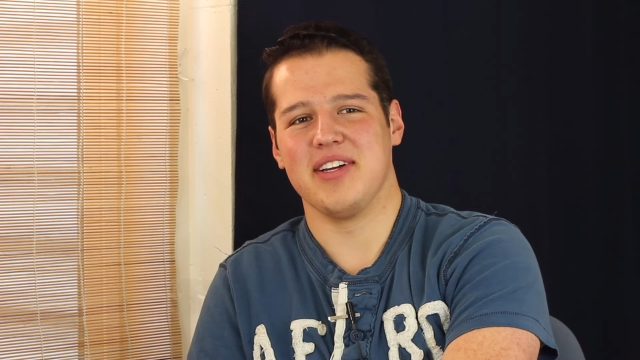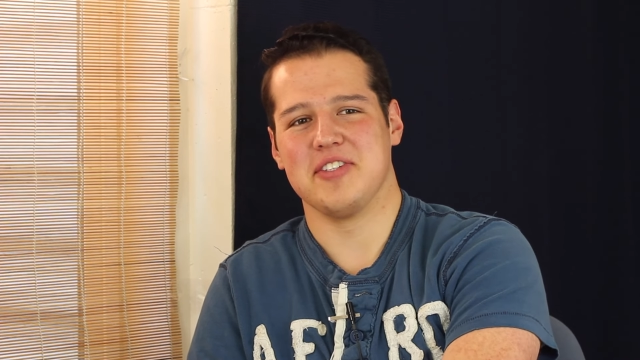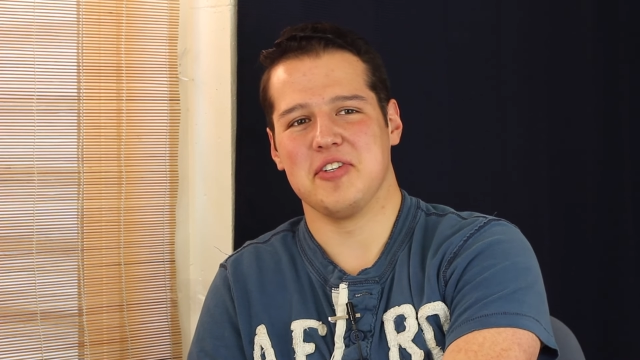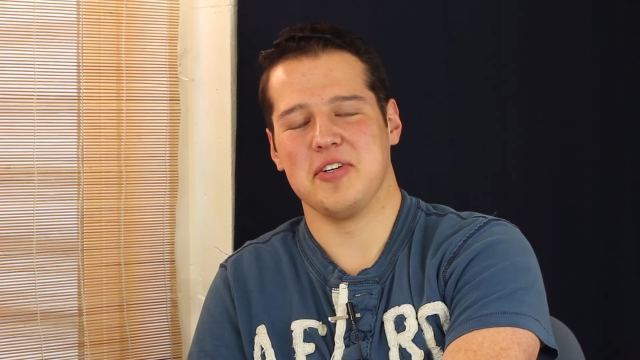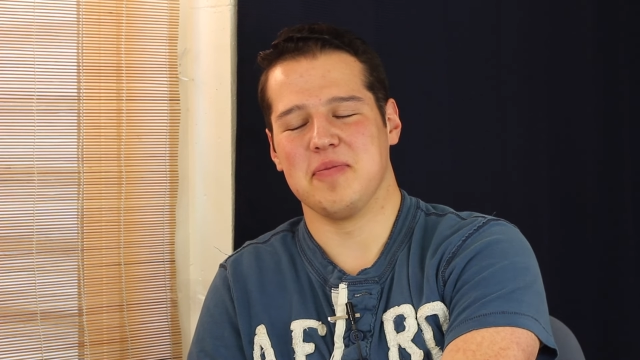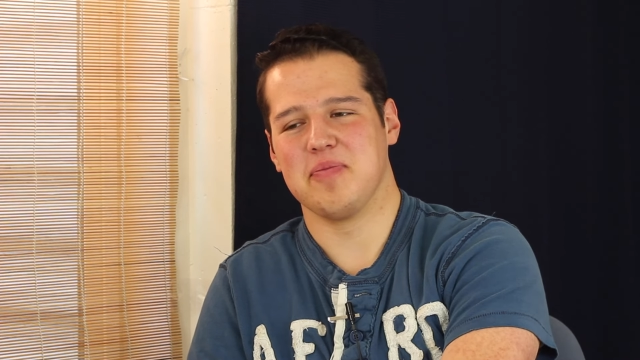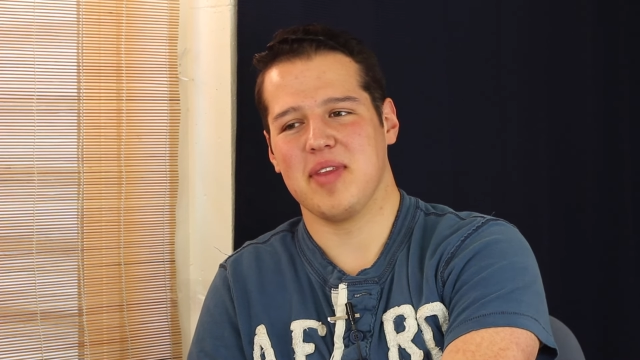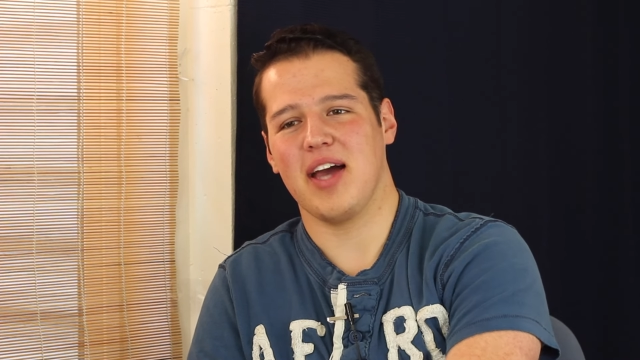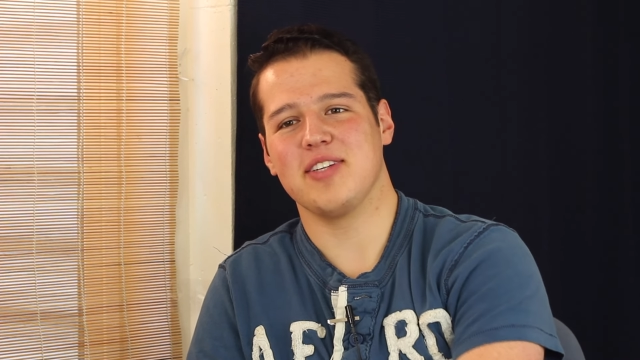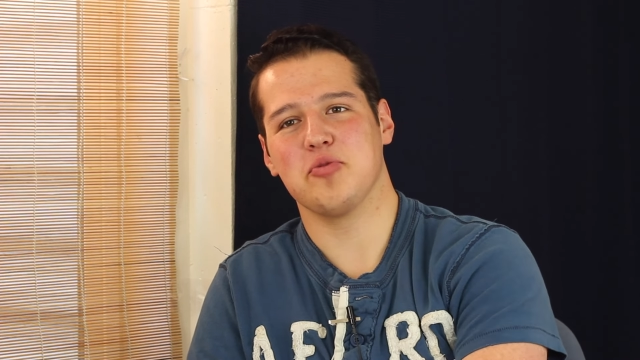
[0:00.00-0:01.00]
And so
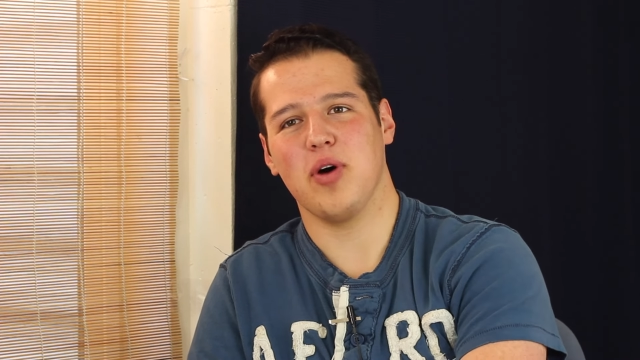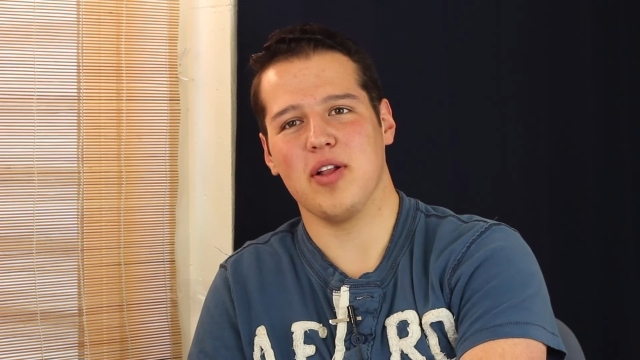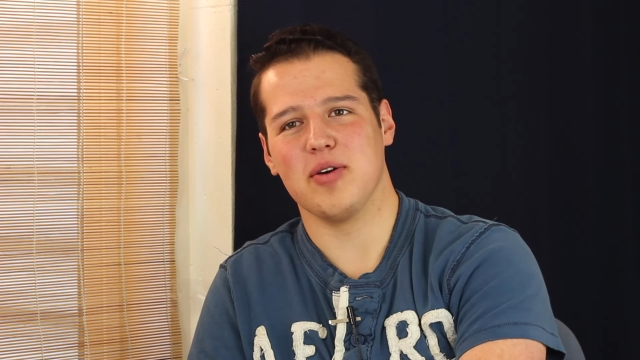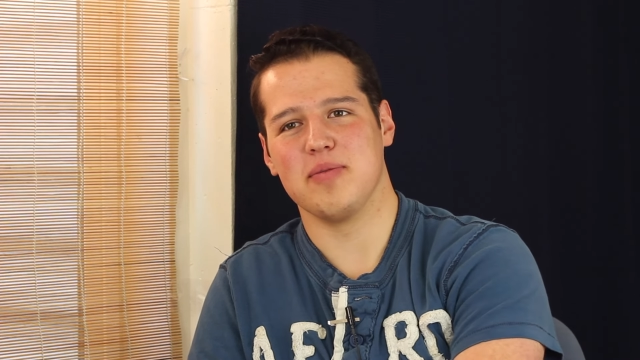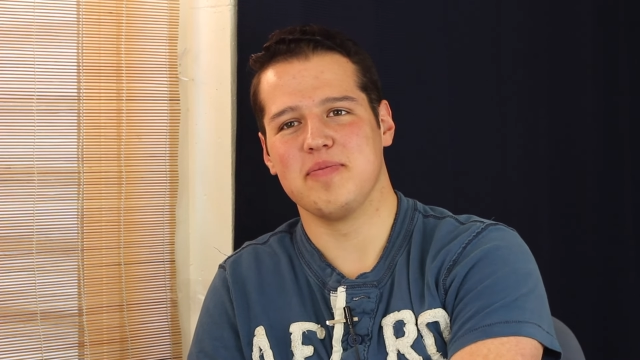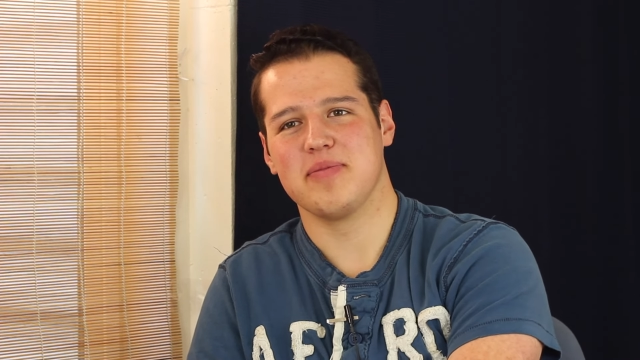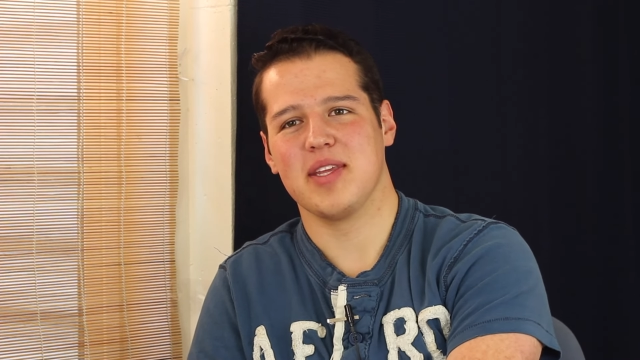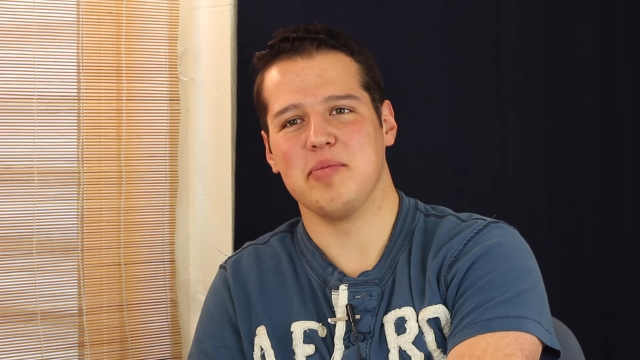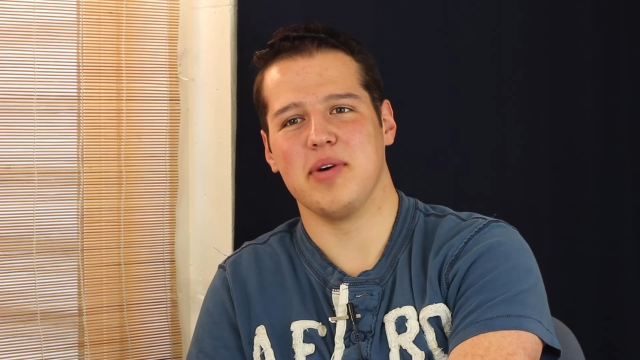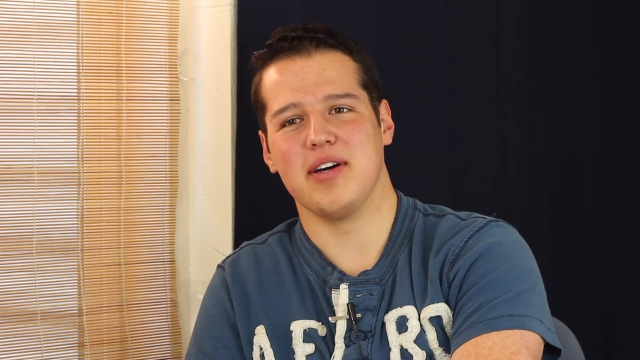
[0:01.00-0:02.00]
I swallowed,
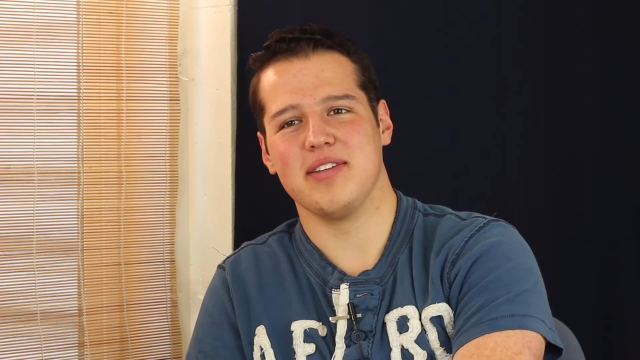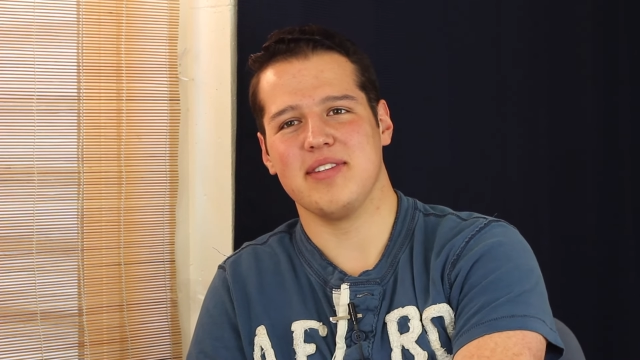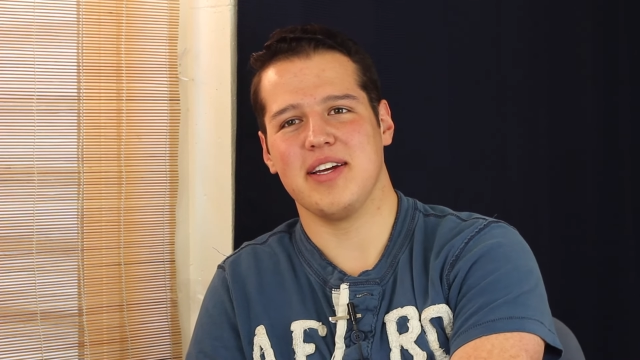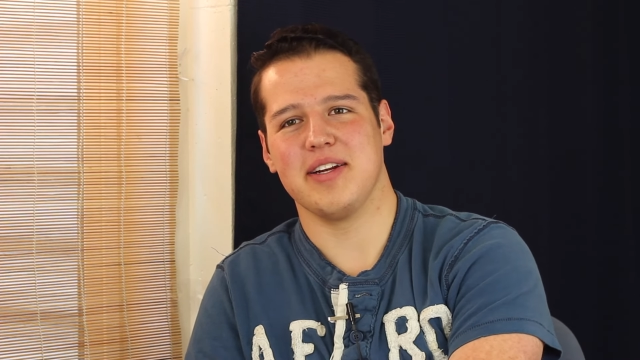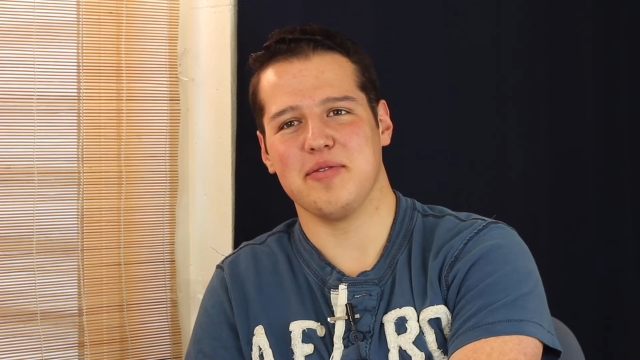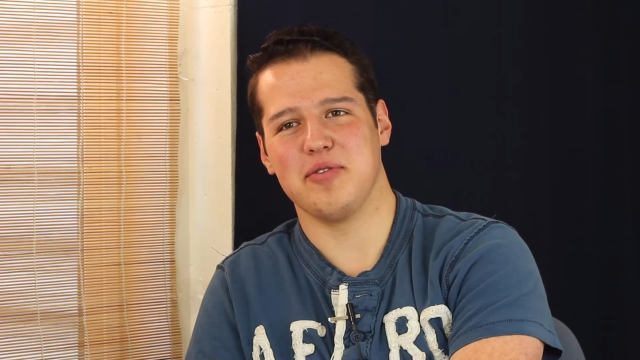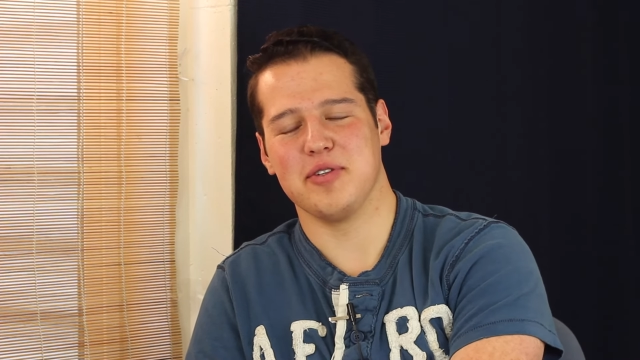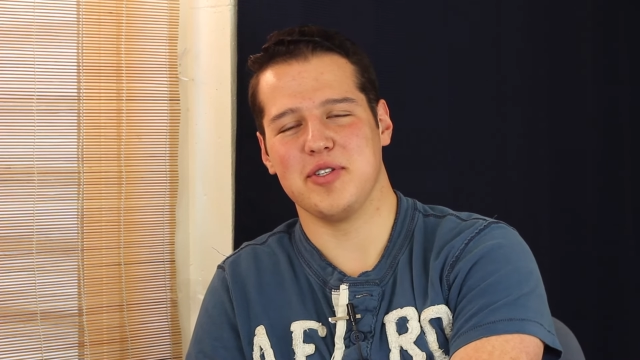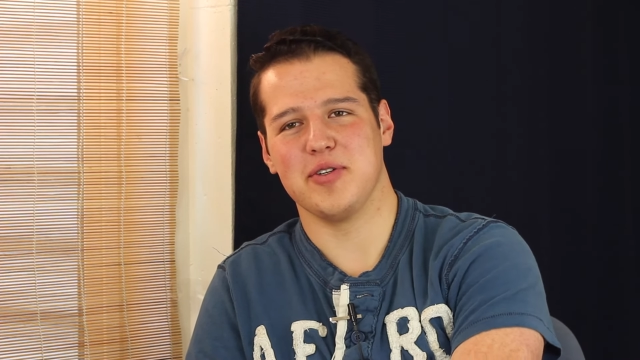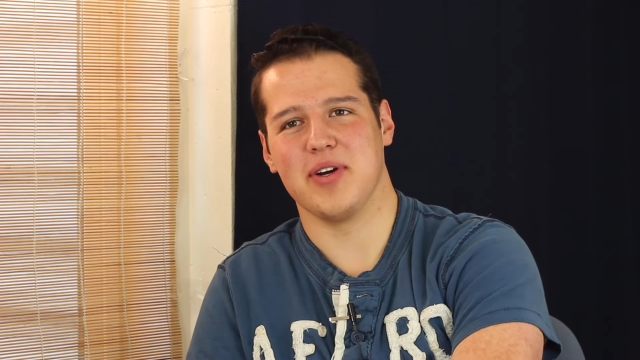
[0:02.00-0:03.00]
but I didn't feel
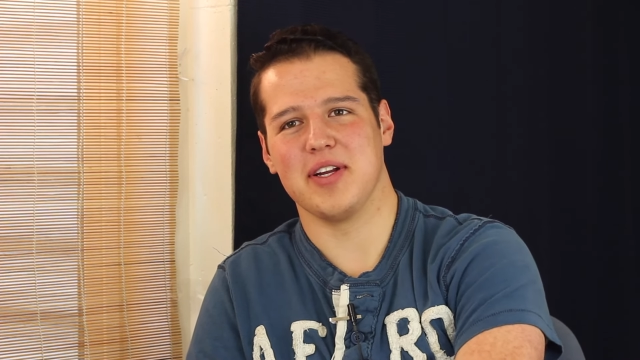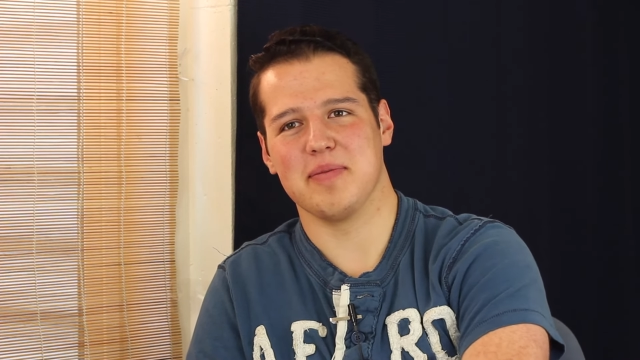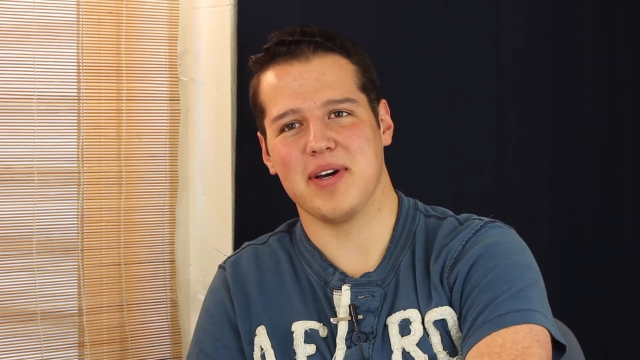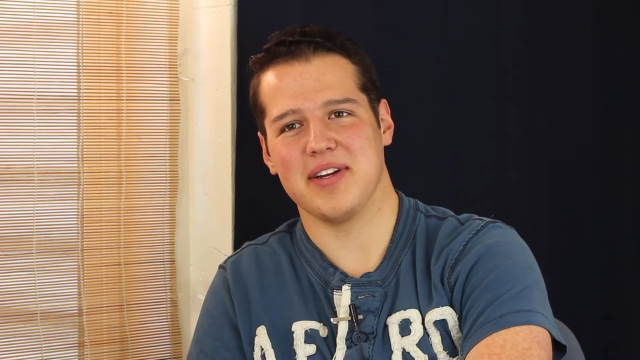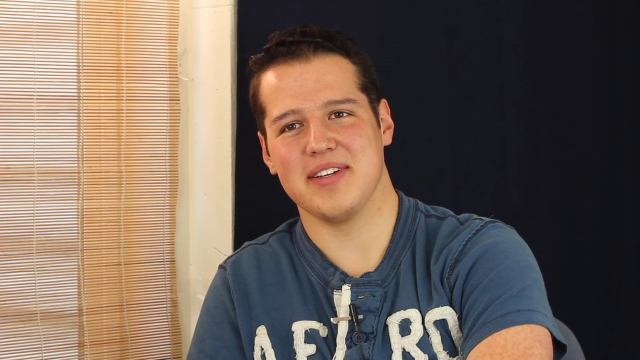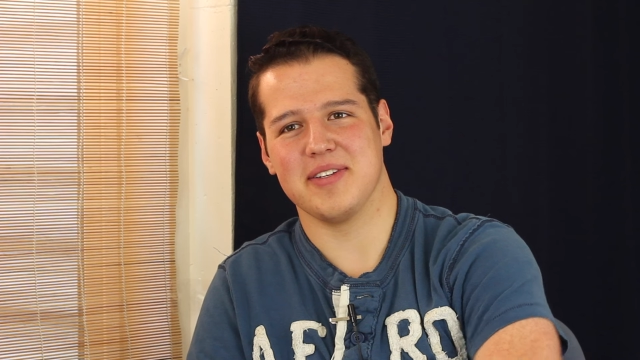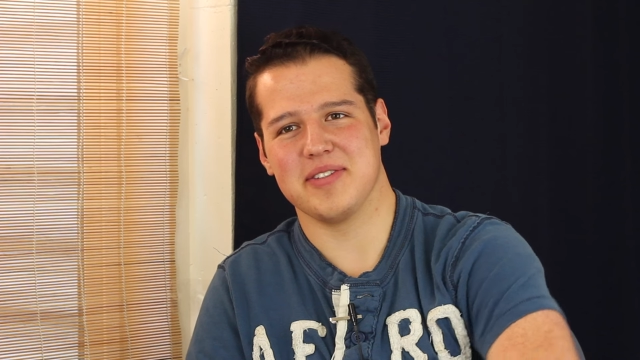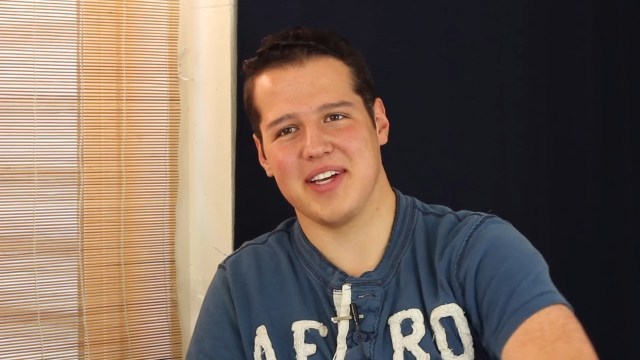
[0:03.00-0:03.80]
too great about it. I was